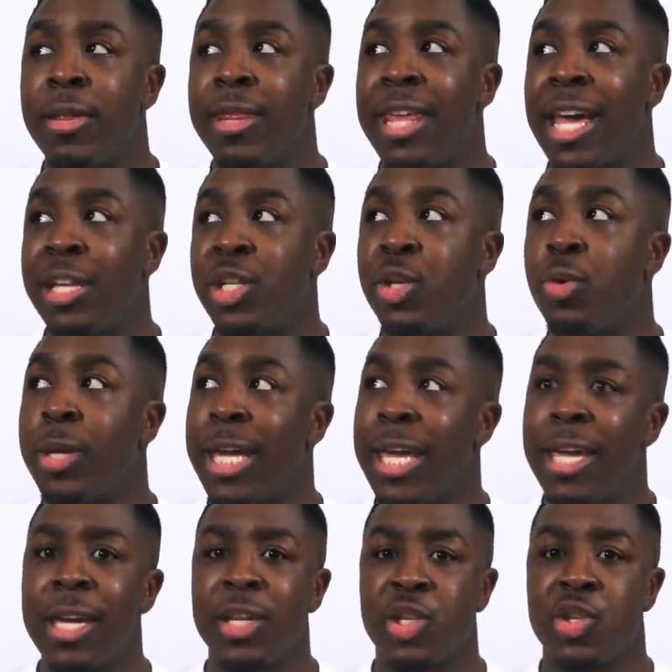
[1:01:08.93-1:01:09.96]
that you
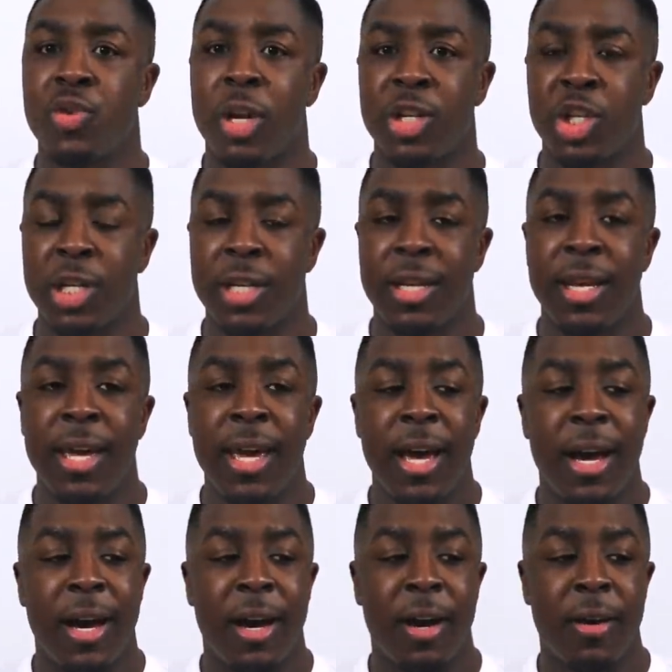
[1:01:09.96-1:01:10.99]
get instruction
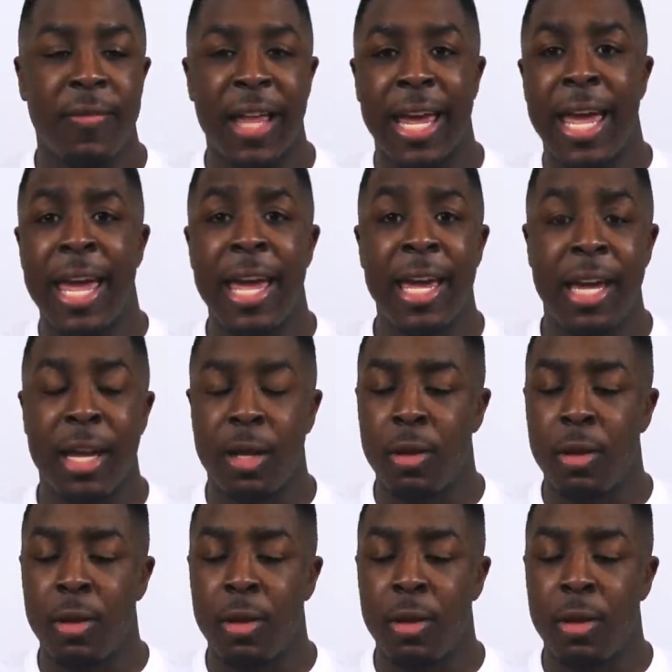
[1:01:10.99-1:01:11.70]
of like, hey,